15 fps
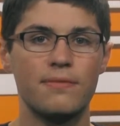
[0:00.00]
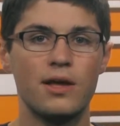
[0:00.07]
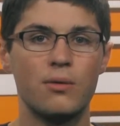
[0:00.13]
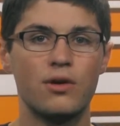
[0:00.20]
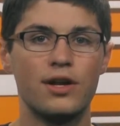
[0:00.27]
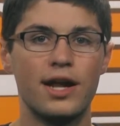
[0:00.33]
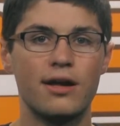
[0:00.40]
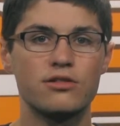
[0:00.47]
They
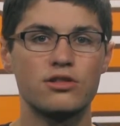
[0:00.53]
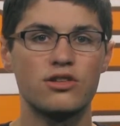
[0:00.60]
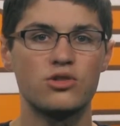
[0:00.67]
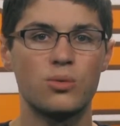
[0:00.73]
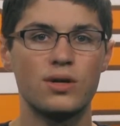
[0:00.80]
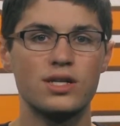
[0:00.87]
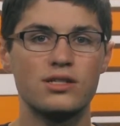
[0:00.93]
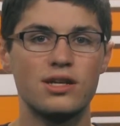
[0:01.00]
will announce the
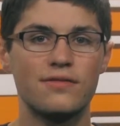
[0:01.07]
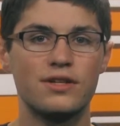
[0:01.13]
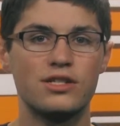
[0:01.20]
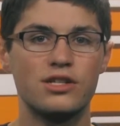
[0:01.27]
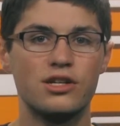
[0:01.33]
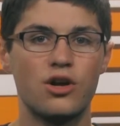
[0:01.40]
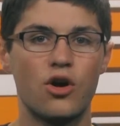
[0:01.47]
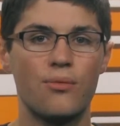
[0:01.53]

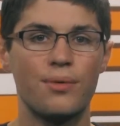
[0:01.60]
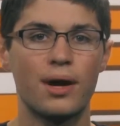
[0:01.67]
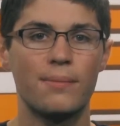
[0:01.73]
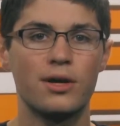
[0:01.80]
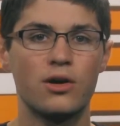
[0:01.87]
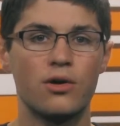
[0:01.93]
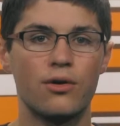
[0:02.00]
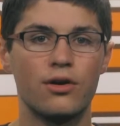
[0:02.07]
2017
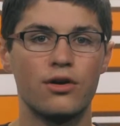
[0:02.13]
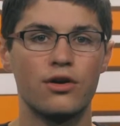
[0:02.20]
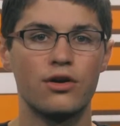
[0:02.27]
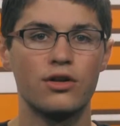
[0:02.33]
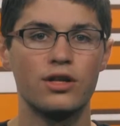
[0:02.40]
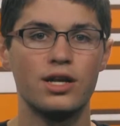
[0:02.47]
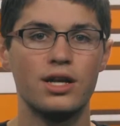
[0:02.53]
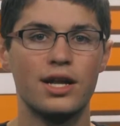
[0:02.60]
Homecoming Court
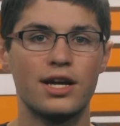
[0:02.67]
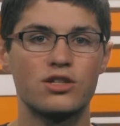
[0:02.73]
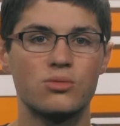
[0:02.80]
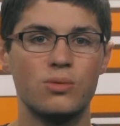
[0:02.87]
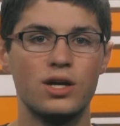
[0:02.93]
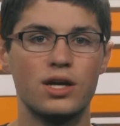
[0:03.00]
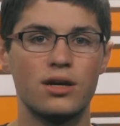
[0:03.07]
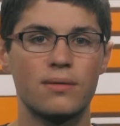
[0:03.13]
early
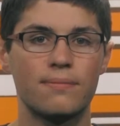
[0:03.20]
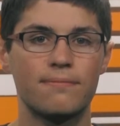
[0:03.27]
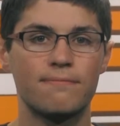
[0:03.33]
next week.